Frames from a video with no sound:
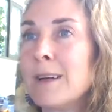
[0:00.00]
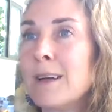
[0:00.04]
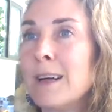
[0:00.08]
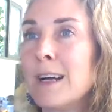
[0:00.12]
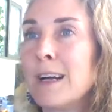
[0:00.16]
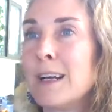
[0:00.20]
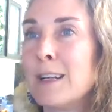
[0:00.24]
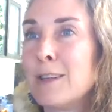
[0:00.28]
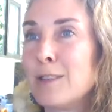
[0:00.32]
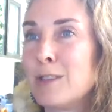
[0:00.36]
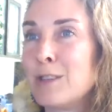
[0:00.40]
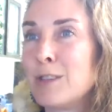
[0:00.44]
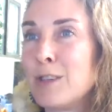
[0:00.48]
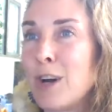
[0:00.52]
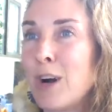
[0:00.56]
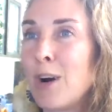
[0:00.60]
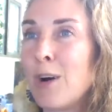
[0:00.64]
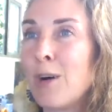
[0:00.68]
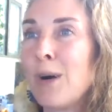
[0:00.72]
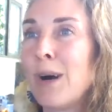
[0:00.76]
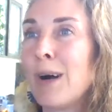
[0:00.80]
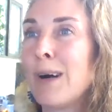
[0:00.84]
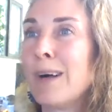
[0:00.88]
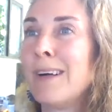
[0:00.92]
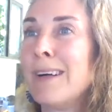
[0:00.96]
And
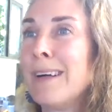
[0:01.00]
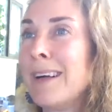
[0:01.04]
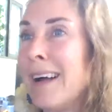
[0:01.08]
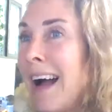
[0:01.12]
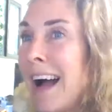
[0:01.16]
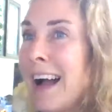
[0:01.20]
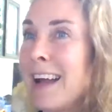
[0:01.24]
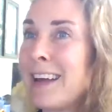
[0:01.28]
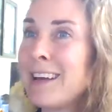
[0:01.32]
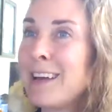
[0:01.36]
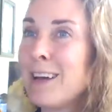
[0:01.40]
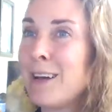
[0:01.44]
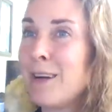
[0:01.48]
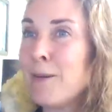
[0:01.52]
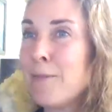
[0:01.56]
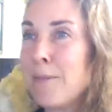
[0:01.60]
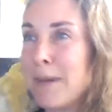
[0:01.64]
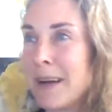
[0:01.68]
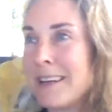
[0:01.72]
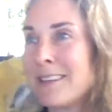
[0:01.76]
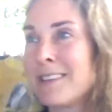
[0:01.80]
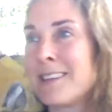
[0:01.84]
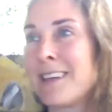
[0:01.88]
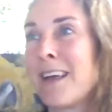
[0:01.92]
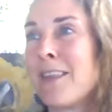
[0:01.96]
so I knew
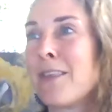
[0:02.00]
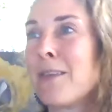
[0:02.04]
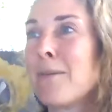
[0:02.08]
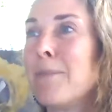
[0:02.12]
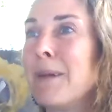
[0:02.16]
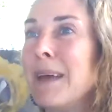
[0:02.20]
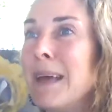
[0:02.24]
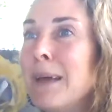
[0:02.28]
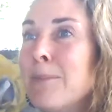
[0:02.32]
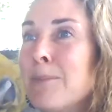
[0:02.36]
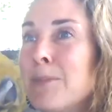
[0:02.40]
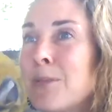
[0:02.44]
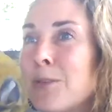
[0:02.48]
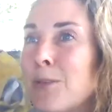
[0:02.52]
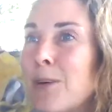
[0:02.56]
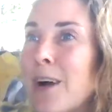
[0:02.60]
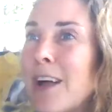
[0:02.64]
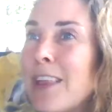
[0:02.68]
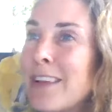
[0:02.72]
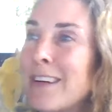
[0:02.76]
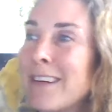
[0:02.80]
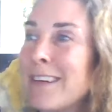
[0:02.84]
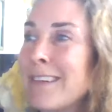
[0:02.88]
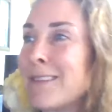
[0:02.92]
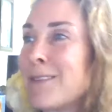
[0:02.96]
based on the beeps
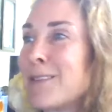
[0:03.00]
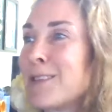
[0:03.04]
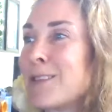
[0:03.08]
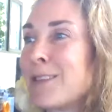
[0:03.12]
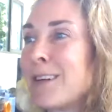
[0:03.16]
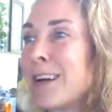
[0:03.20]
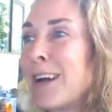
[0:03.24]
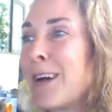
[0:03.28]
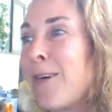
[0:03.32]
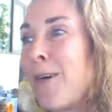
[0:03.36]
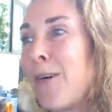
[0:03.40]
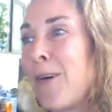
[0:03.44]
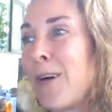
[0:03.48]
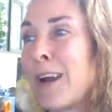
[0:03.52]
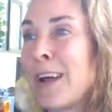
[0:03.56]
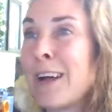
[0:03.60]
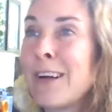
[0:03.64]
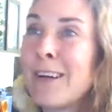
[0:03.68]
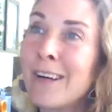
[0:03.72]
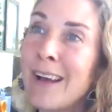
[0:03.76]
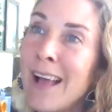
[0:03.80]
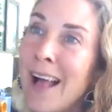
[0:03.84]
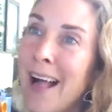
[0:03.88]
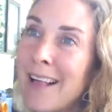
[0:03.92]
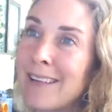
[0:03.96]
whether it was recording
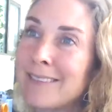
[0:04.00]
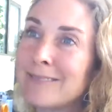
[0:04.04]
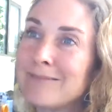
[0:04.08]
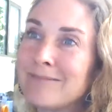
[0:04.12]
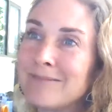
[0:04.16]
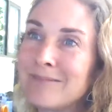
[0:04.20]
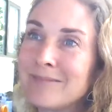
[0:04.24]
or not.